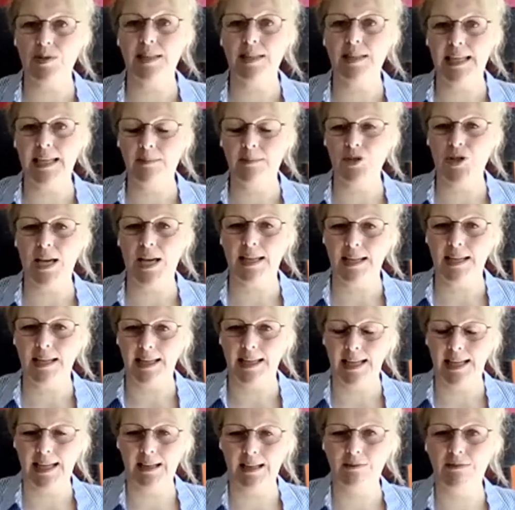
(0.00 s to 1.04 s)
Keep checking.
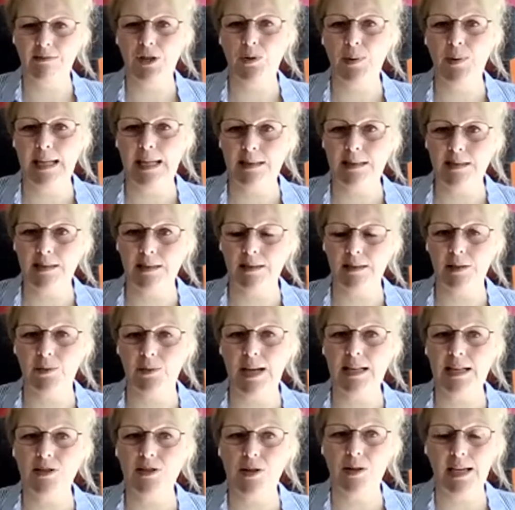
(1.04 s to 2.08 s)
Have you answered the
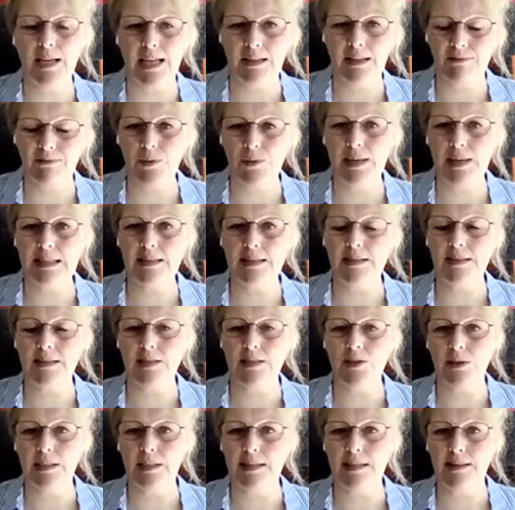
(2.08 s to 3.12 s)
question? Have you answered
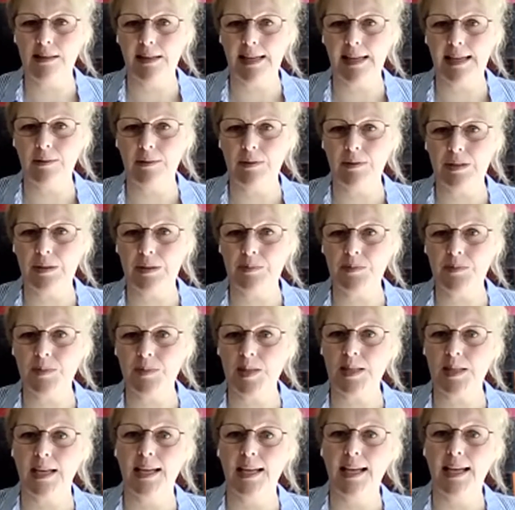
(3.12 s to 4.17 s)
your learning
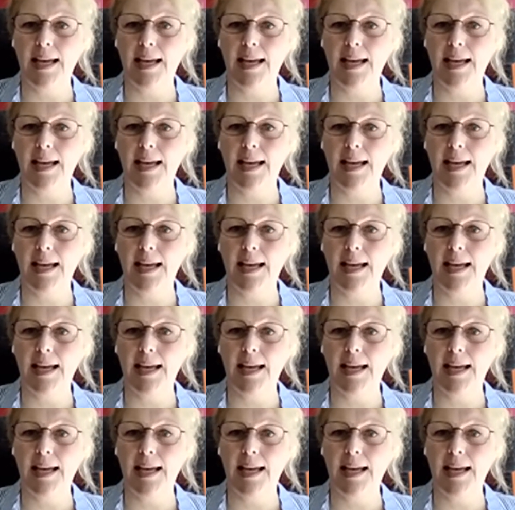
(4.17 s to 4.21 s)
outcomes?